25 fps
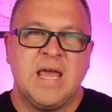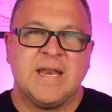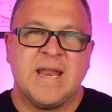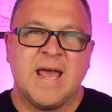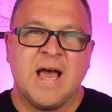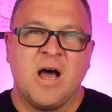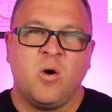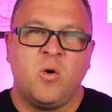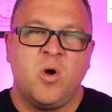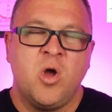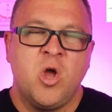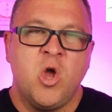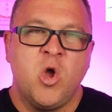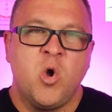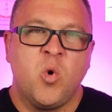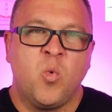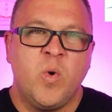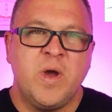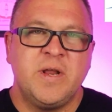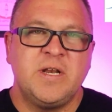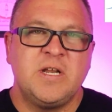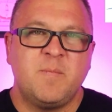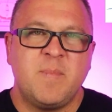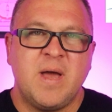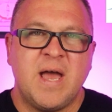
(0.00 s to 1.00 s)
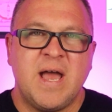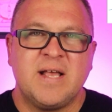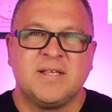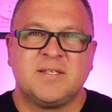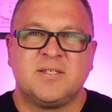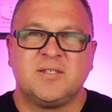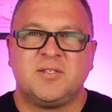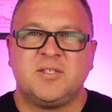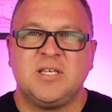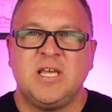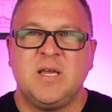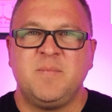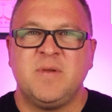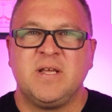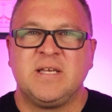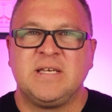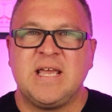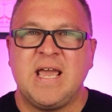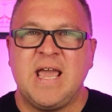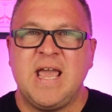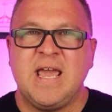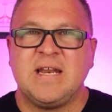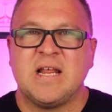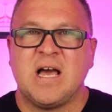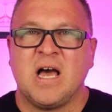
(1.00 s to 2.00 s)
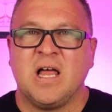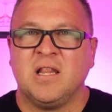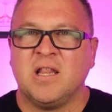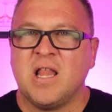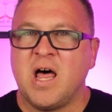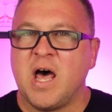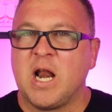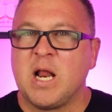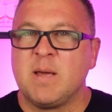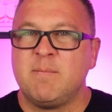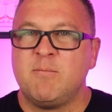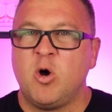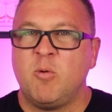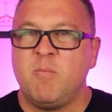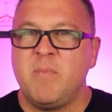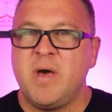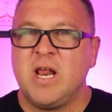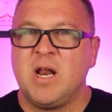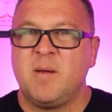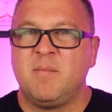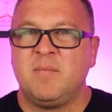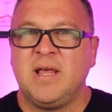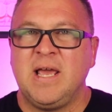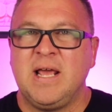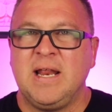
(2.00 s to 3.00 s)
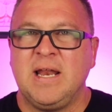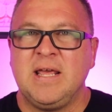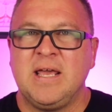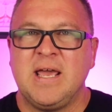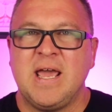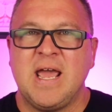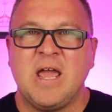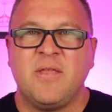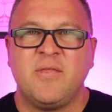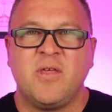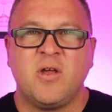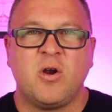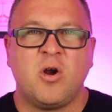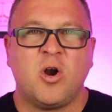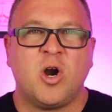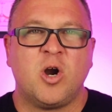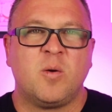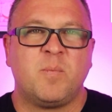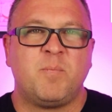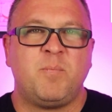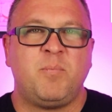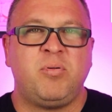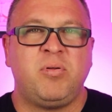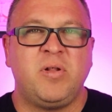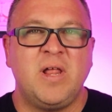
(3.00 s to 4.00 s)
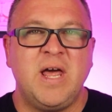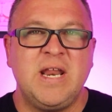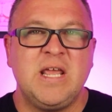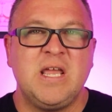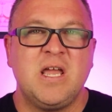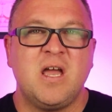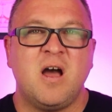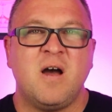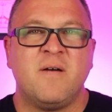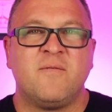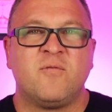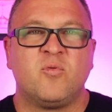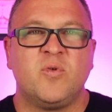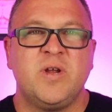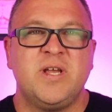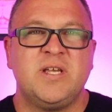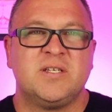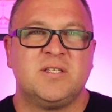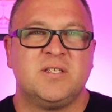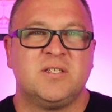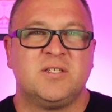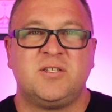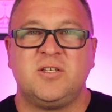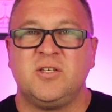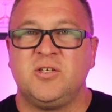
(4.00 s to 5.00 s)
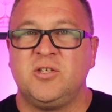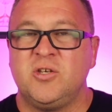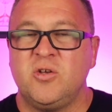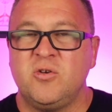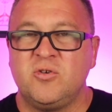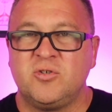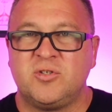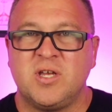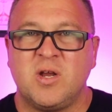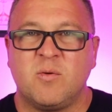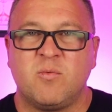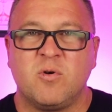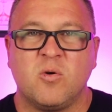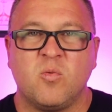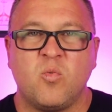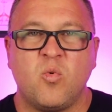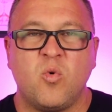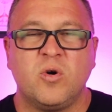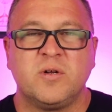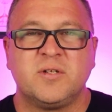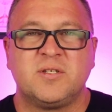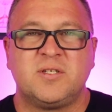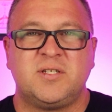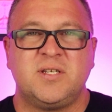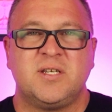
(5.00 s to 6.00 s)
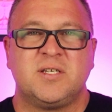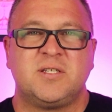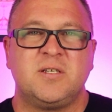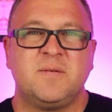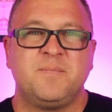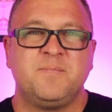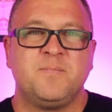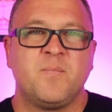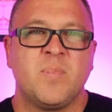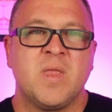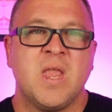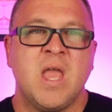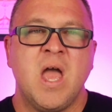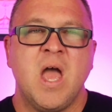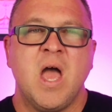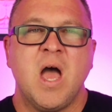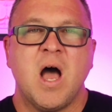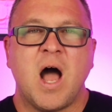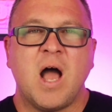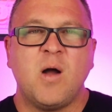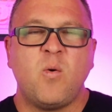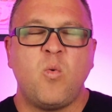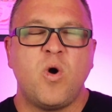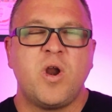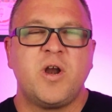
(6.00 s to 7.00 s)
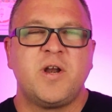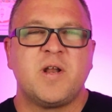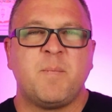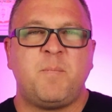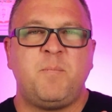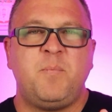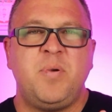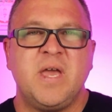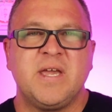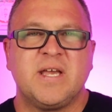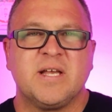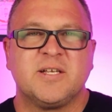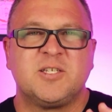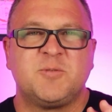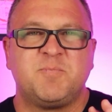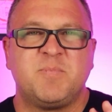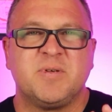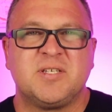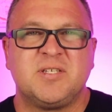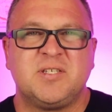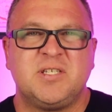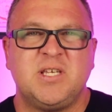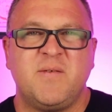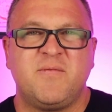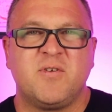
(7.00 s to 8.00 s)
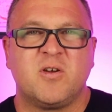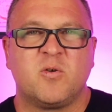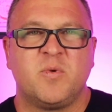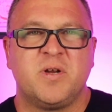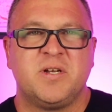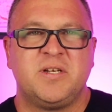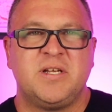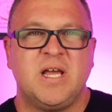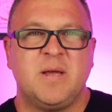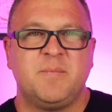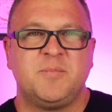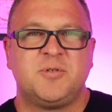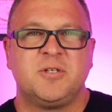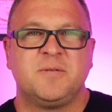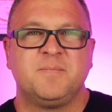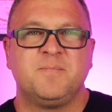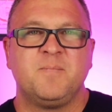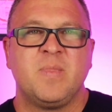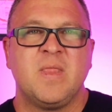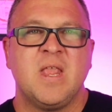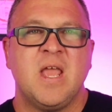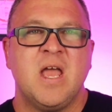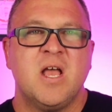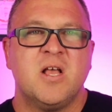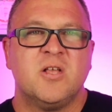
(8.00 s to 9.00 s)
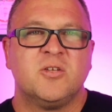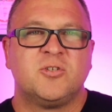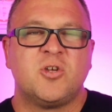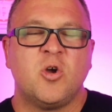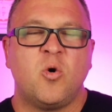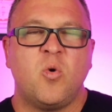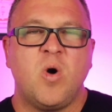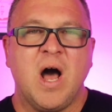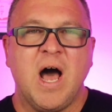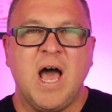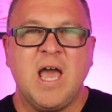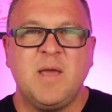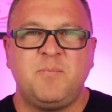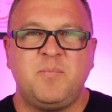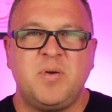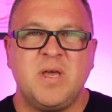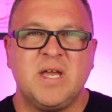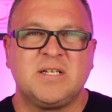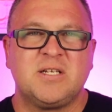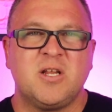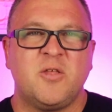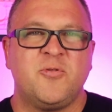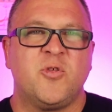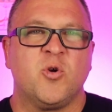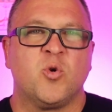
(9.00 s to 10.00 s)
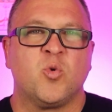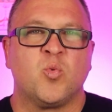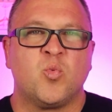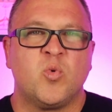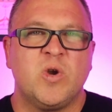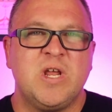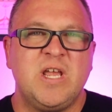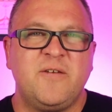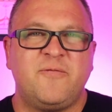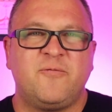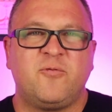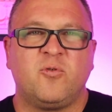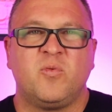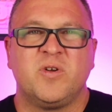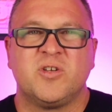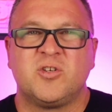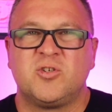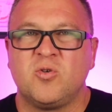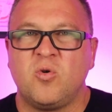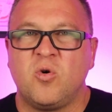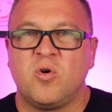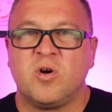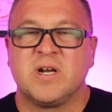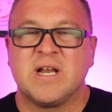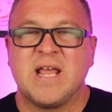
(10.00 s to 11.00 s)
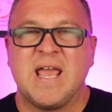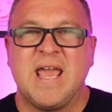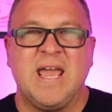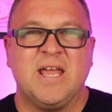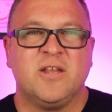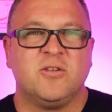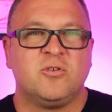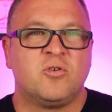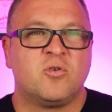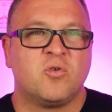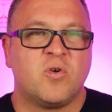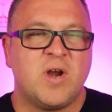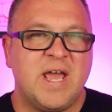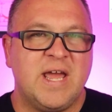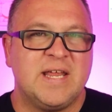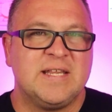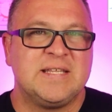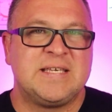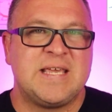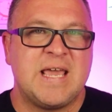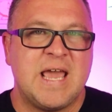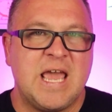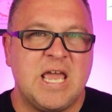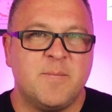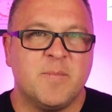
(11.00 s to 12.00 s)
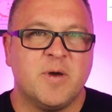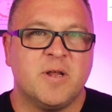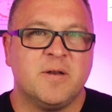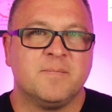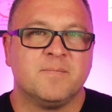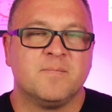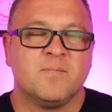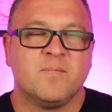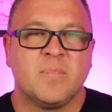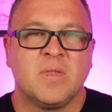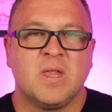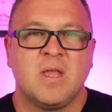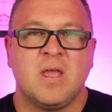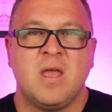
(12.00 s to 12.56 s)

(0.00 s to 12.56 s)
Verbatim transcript: Now, Wyndham has seemed to gain a lot of momentum lately, and there are plenty of reasons to use their reward system. I wanted to pick a specific redemption, so I picked the Reef Resort in Grand Cayman.